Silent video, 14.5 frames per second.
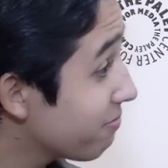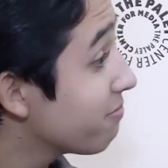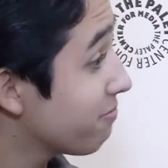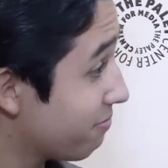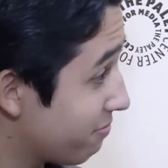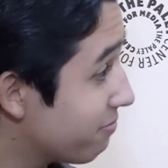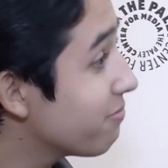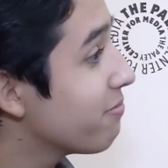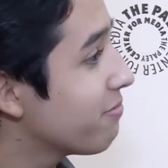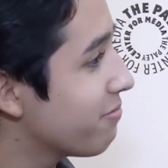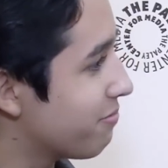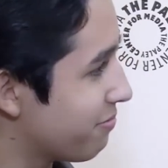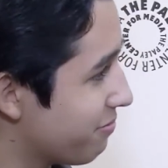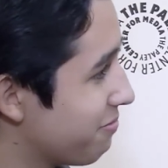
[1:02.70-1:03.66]

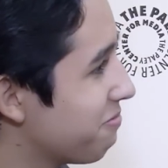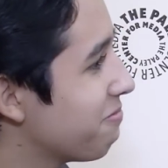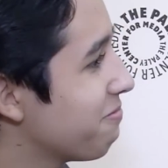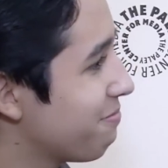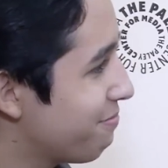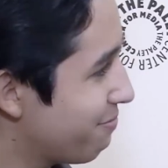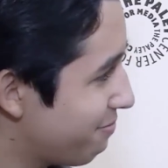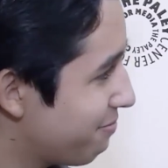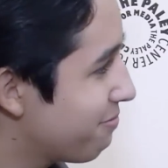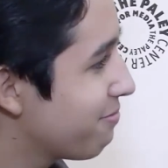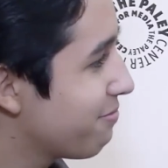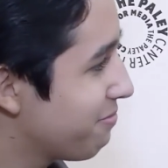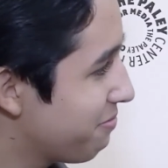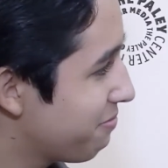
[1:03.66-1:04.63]

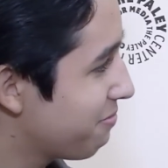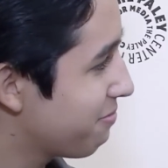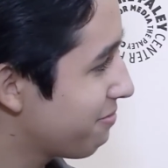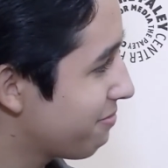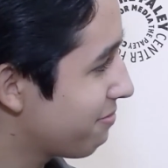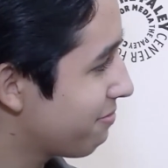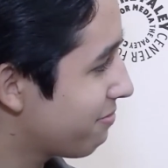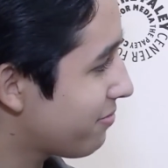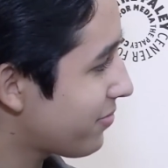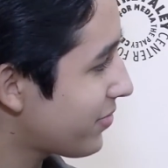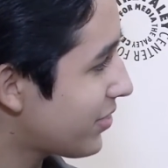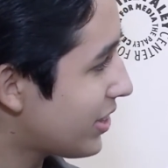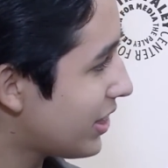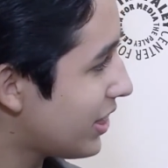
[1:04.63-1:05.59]

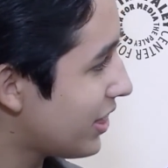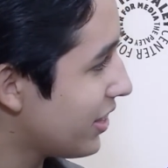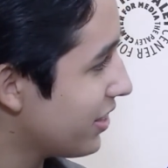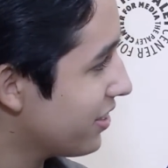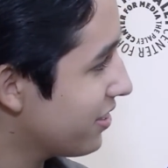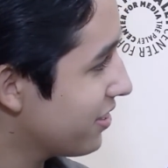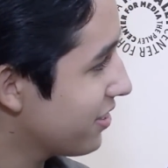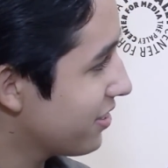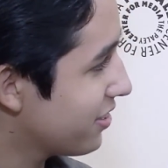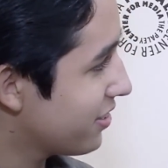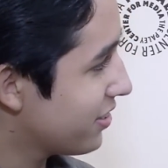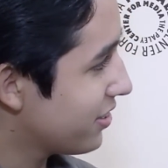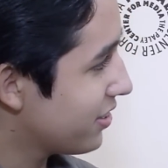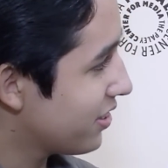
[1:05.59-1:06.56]

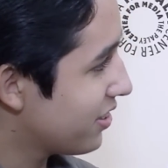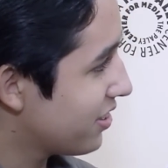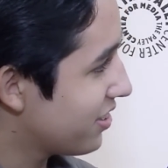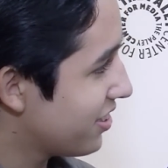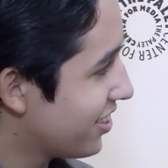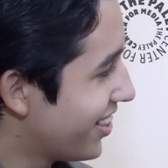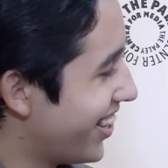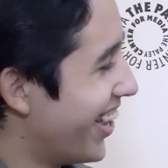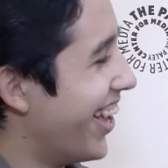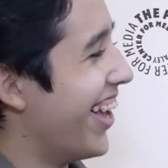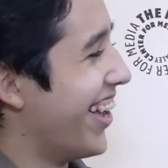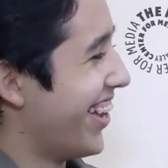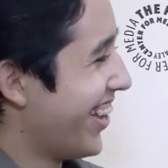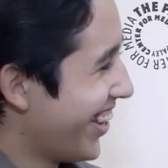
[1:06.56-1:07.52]

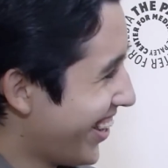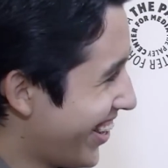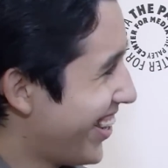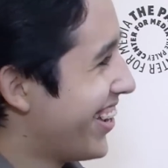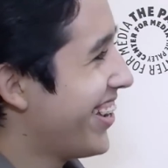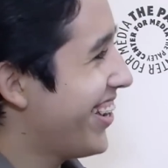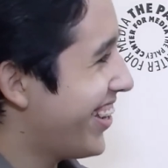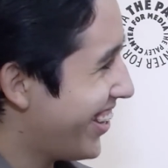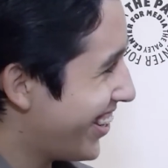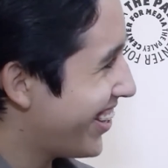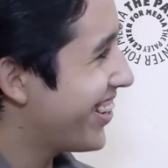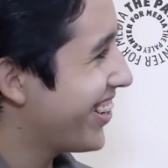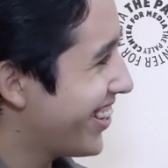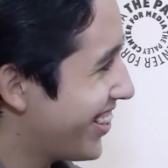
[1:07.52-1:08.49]

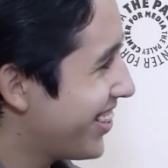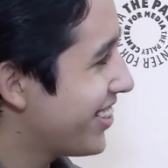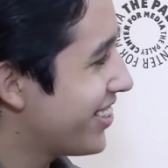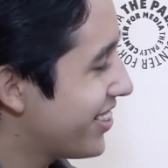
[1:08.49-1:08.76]
This person isn't speaking.